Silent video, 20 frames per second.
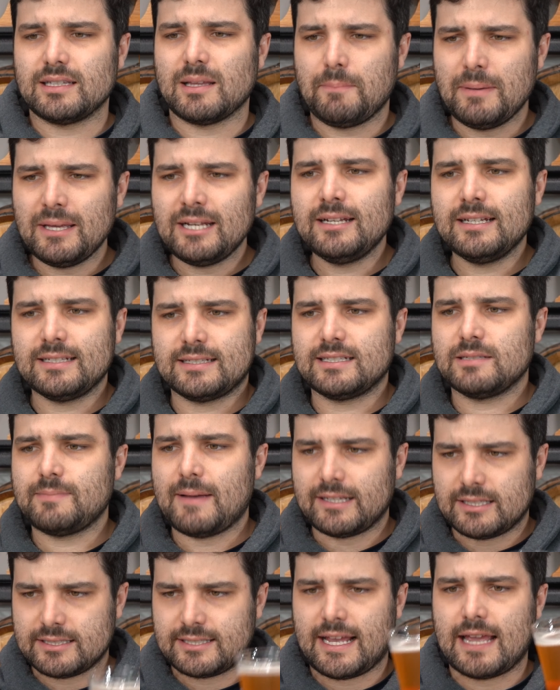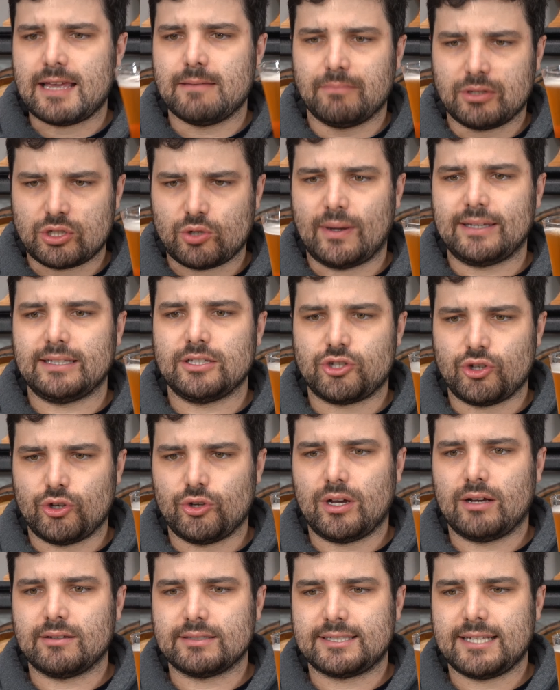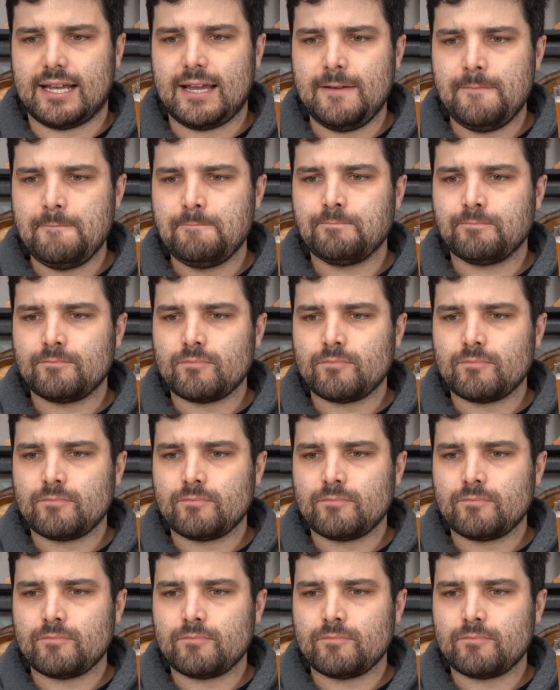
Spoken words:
The bitterness is about the same between the two, I'd say.